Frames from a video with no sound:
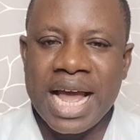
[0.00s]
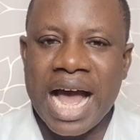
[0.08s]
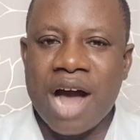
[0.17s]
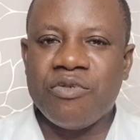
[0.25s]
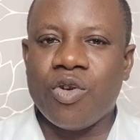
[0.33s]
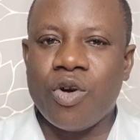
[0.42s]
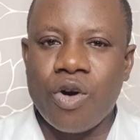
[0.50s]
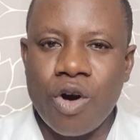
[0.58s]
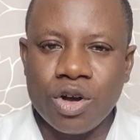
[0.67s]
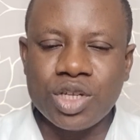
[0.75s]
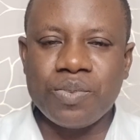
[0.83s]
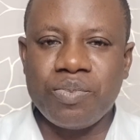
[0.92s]
have
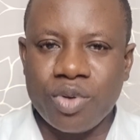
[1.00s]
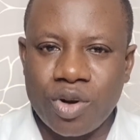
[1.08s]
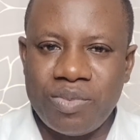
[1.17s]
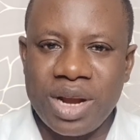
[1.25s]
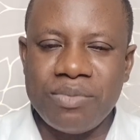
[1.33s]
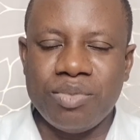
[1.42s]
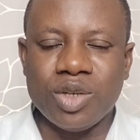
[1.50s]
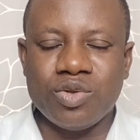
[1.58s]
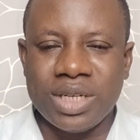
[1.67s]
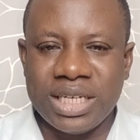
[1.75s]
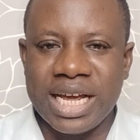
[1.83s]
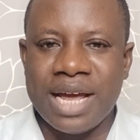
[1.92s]
caused problems
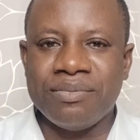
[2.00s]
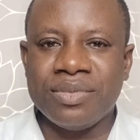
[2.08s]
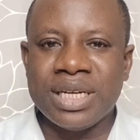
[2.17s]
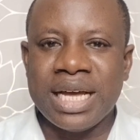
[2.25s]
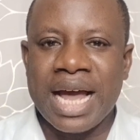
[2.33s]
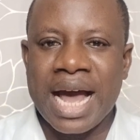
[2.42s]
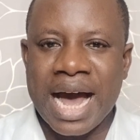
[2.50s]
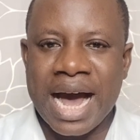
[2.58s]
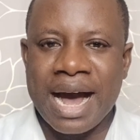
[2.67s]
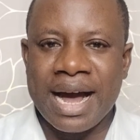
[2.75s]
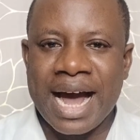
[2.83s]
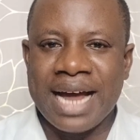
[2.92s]
between them
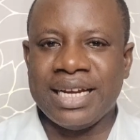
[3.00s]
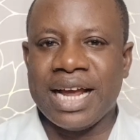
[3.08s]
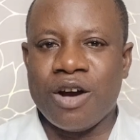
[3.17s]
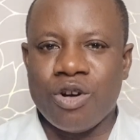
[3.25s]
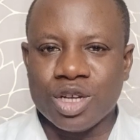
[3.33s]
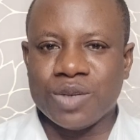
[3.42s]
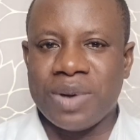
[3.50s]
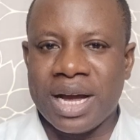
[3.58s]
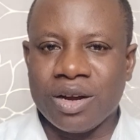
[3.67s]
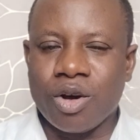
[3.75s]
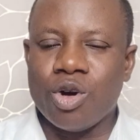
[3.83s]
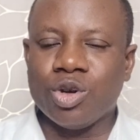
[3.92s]
and their
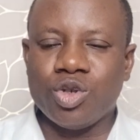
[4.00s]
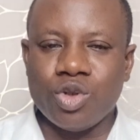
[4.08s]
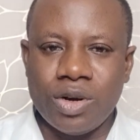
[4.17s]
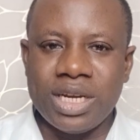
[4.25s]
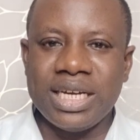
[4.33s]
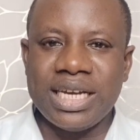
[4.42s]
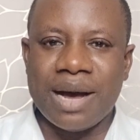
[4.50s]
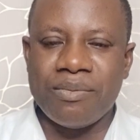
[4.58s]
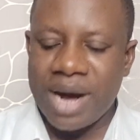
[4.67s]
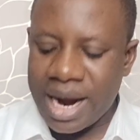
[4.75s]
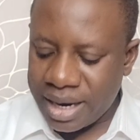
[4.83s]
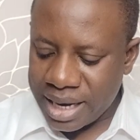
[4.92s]
husband, controlling their
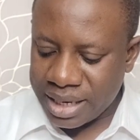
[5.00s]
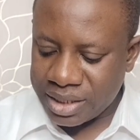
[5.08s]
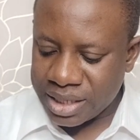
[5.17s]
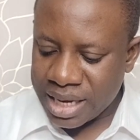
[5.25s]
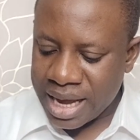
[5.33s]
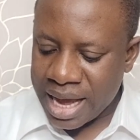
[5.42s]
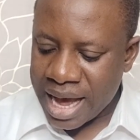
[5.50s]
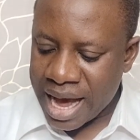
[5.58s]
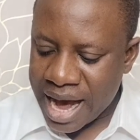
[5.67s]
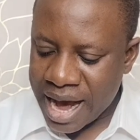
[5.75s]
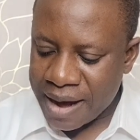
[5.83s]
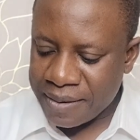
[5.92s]
marriage,
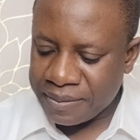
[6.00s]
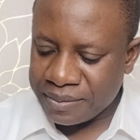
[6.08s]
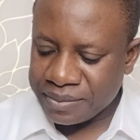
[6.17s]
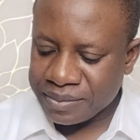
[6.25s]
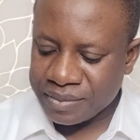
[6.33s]
and